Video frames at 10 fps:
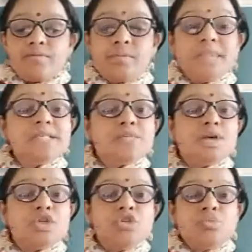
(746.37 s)
This
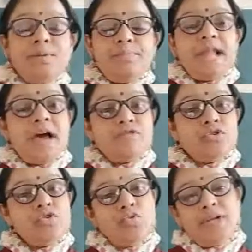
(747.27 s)
much you people have
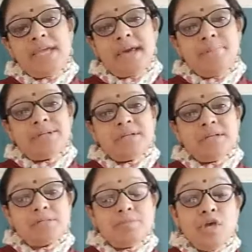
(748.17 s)
to do in
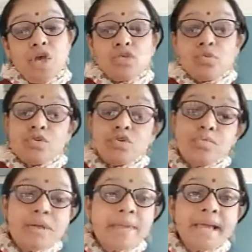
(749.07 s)
capitalism. So what do you
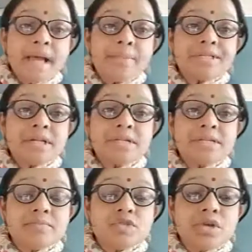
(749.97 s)
mean by
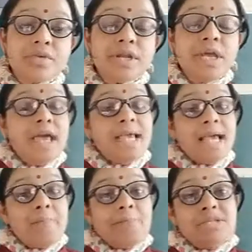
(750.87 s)
capitalism, children?
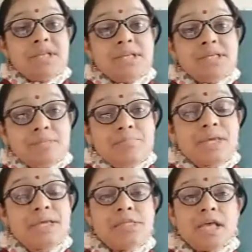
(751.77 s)
Capitalism
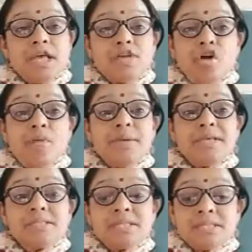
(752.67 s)
is the economic
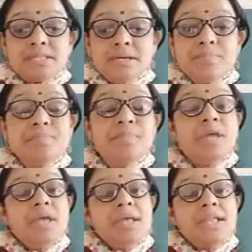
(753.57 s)
system
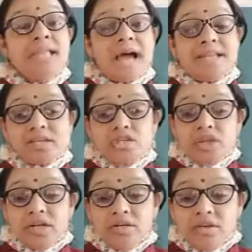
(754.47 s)
that
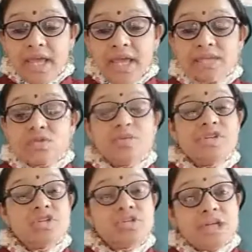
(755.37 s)

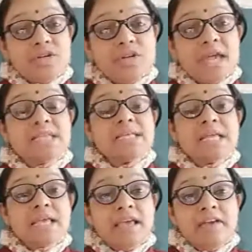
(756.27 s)
which generate
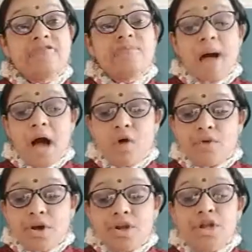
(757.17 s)
and give
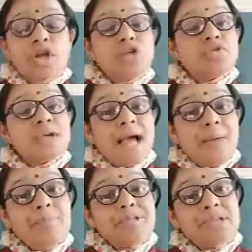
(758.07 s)
power to
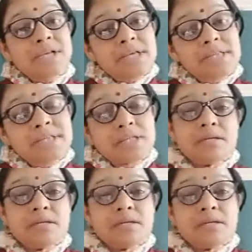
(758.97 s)
capitalists